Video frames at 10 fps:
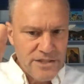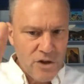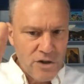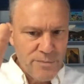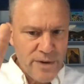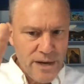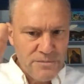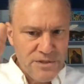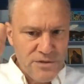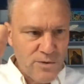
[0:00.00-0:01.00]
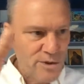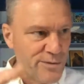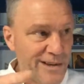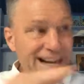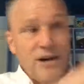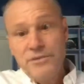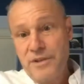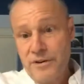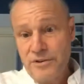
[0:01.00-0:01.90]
all the problems in the world were out there.